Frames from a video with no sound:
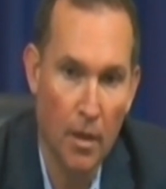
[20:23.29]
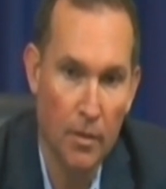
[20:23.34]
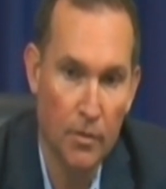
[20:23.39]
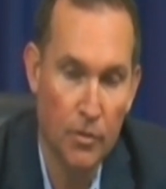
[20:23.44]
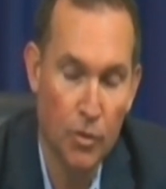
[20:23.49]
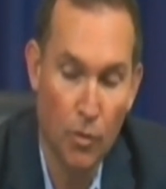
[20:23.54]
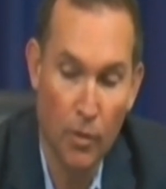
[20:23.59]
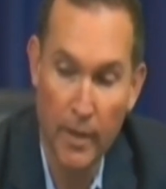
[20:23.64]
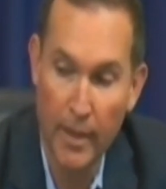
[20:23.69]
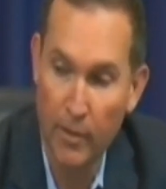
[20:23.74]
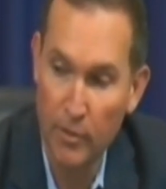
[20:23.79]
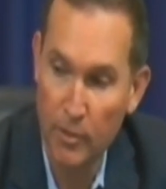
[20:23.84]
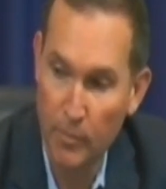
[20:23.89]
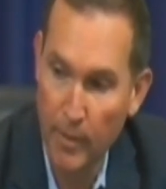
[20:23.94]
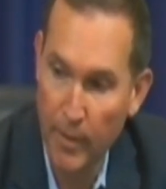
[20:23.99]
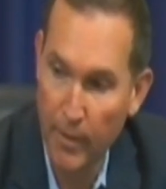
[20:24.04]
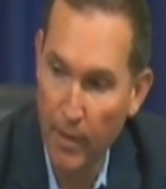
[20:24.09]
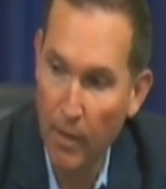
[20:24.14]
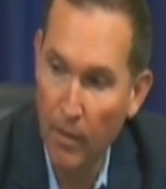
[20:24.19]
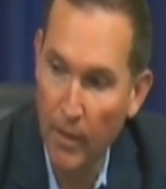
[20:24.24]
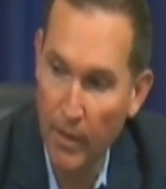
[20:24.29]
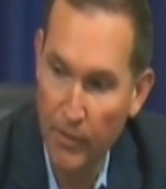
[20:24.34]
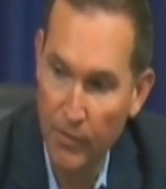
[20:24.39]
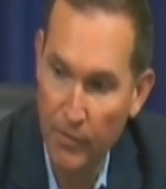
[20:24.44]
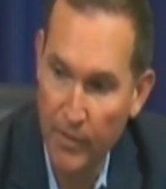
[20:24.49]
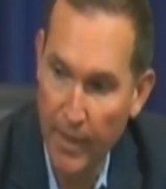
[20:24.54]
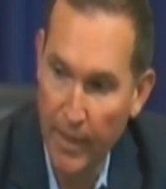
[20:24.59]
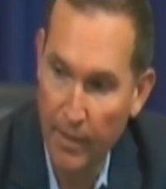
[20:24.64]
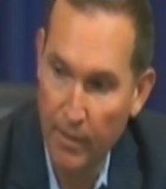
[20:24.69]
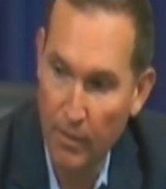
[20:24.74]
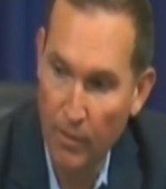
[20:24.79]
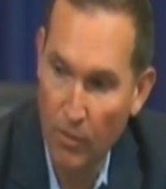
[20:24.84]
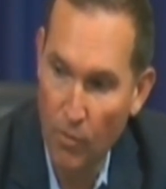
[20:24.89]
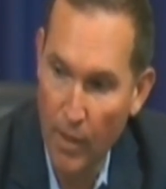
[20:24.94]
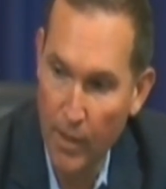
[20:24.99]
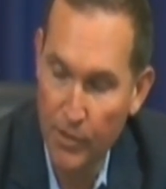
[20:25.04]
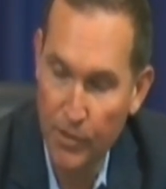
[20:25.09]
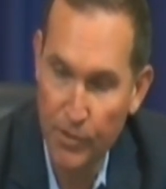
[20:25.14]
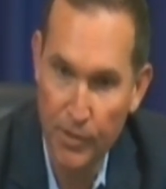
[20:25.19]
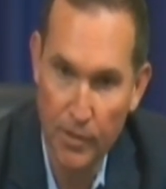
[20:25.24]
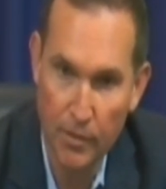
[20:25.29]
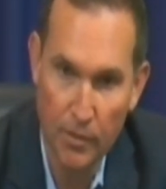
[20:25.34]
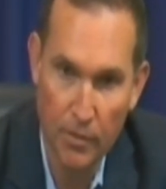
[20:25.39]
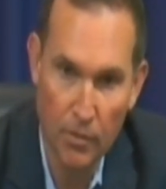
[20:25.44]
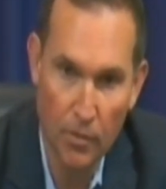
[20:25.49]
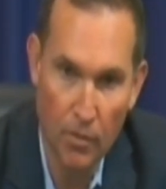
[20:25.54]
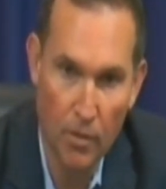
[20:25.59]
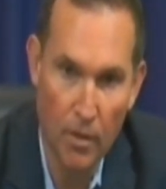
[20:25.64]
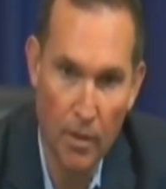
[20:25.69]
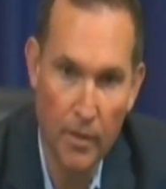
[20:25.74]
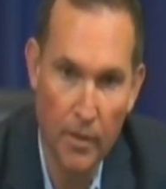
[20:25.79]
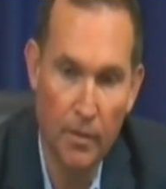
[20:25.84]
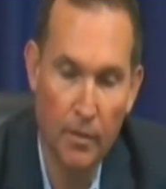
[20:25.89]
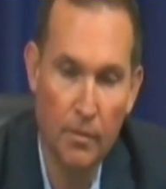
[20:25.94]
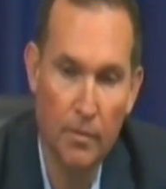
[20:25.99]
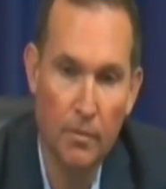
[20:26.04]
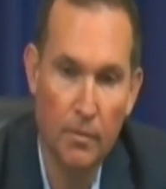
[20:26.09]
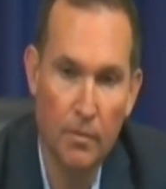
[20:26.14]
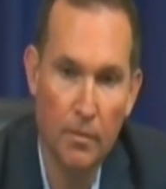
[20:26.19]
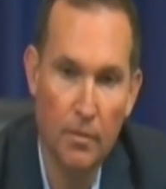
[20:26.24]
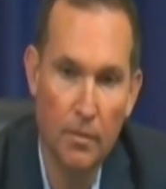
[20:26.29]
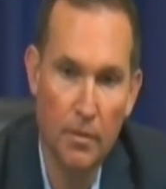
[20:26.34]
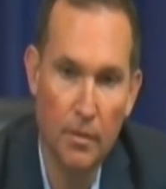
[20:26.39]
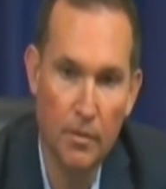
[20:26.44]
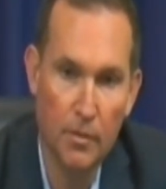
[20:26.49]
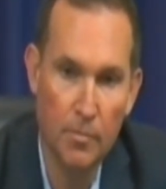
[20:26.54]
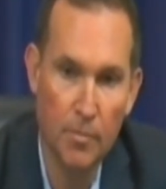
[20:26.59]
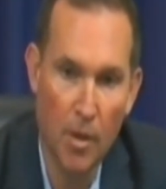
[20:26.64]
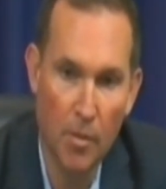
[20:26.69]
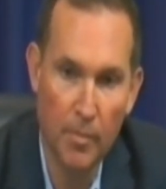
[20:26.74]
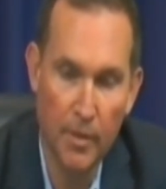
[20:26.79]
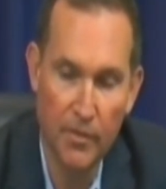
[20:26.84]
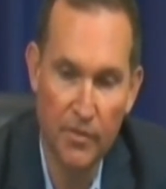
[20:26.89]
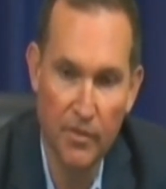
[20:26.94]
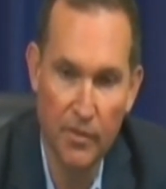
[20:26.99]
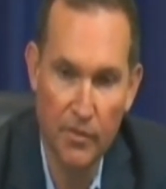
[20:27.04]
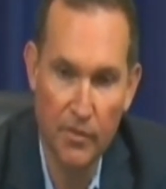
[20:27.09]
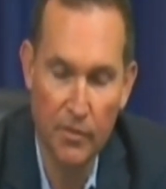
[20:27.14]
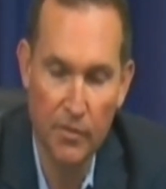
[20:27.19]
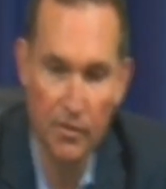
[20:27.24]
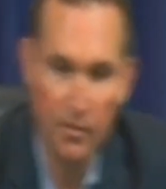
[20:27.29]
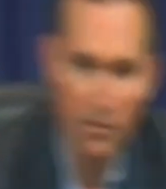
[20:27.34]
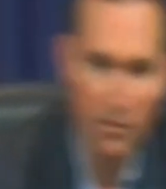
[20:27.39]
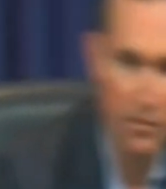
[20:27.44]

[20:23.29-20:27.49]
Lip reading: Jordan Ellsbear, I'll let you take the question on small business.